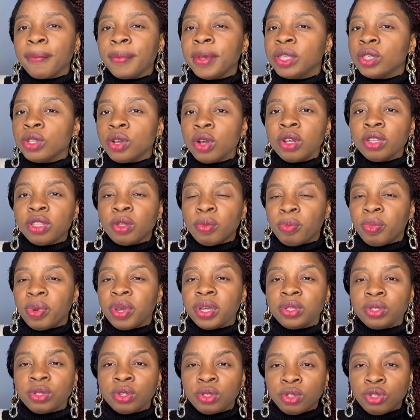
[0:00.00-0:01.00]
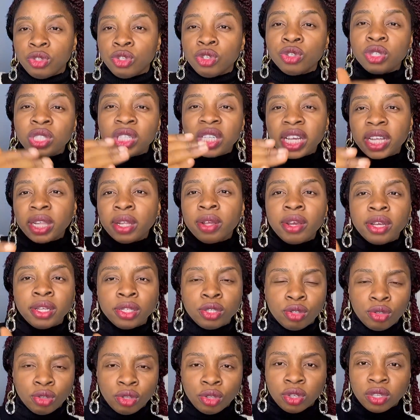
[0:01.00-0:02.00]
It all depends on you. You tailor it
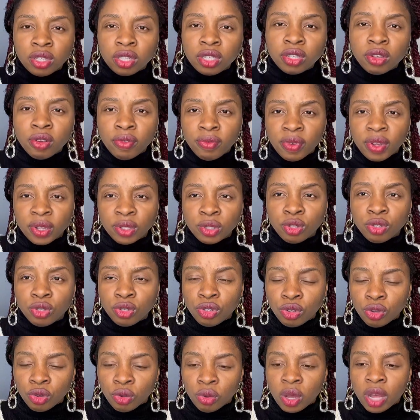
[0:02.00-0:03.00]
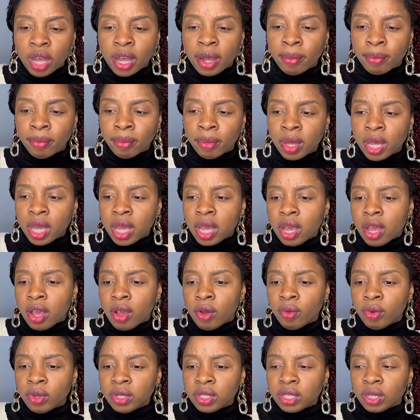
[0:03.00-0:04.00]
to yourself and to your, um,
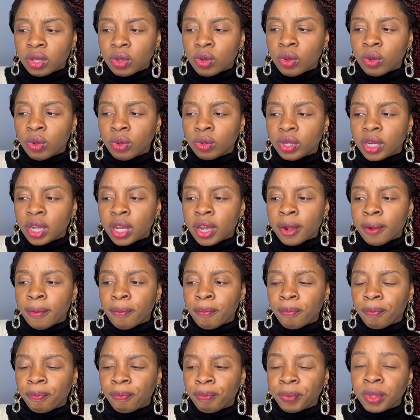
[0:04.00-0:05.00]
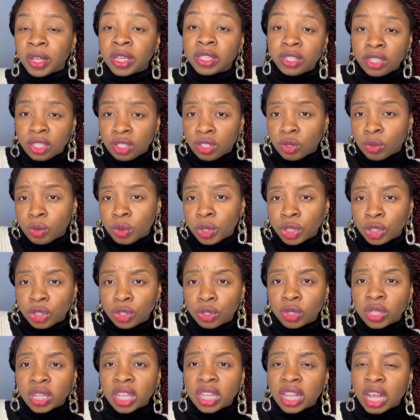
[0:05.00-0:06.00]
what's it called, um,
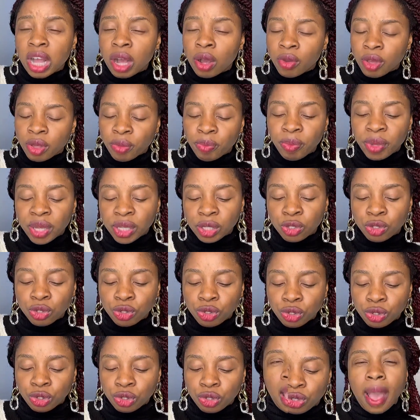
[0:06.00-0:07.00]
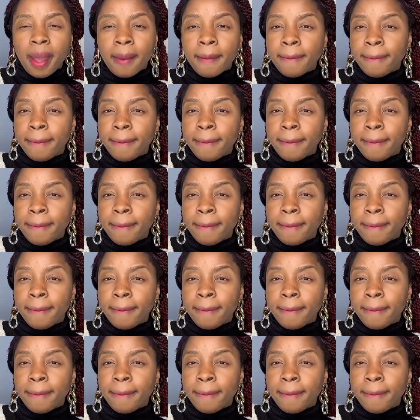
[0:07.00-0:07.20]
situation and how it best suits you.